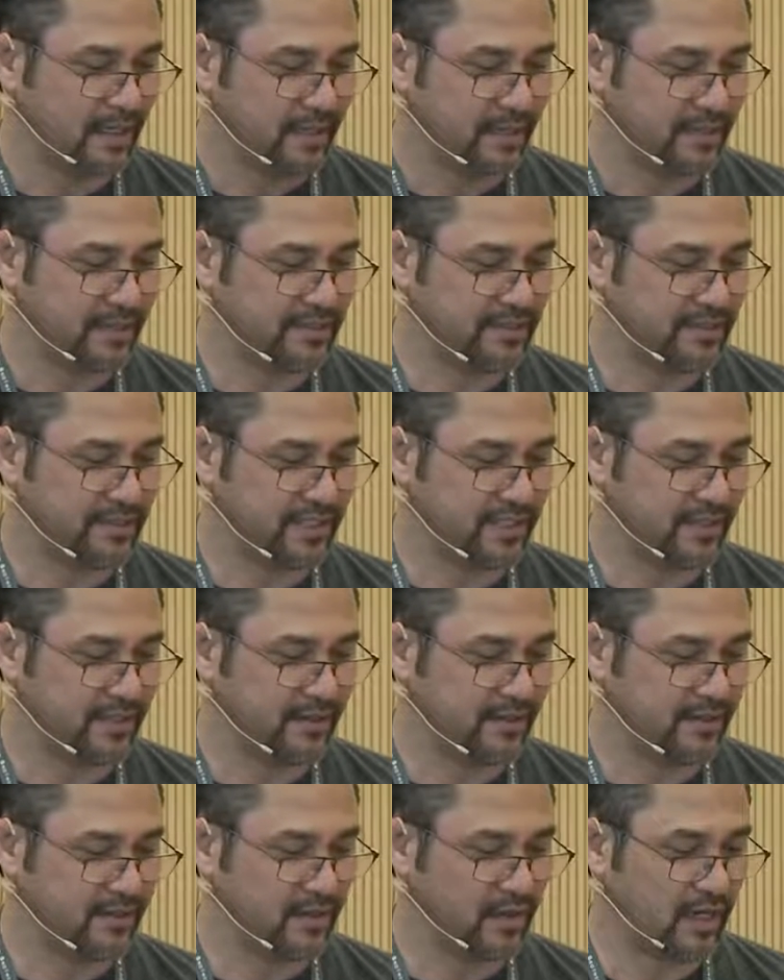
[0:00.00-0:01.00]
Let's see
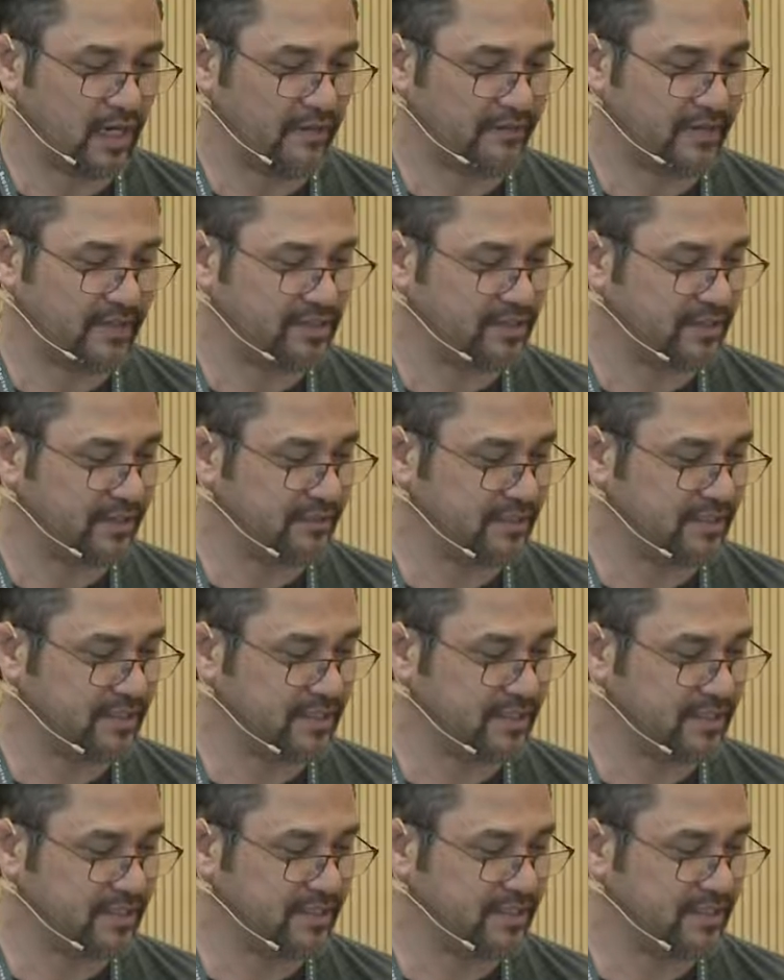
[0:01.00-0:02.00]
here. Do I have any
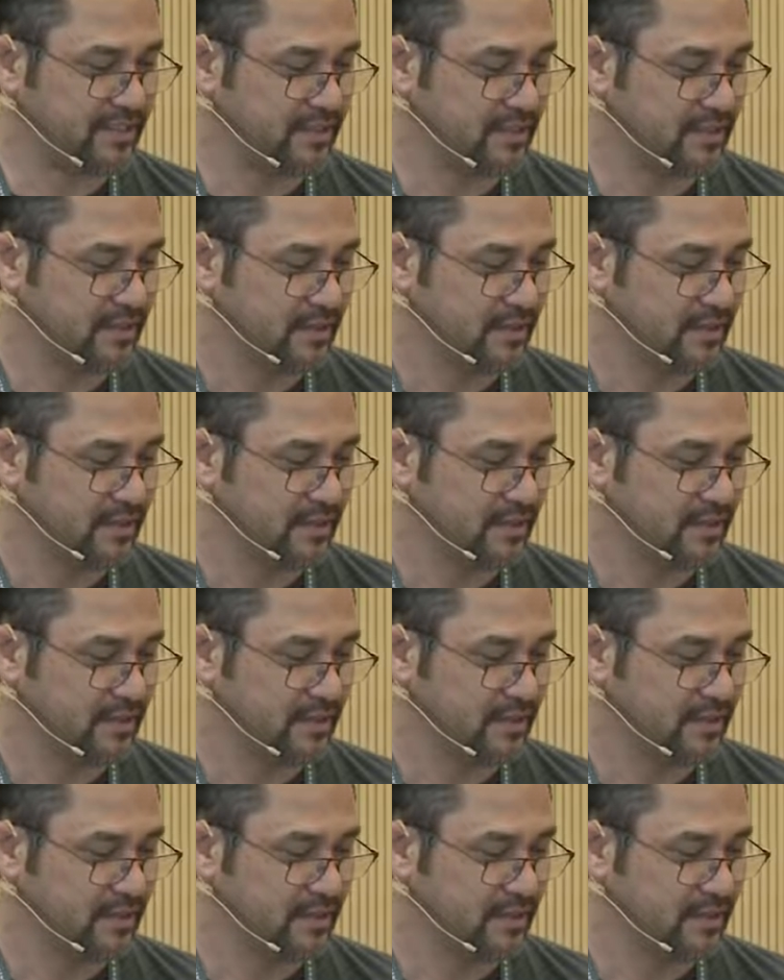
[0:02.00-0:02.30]
services?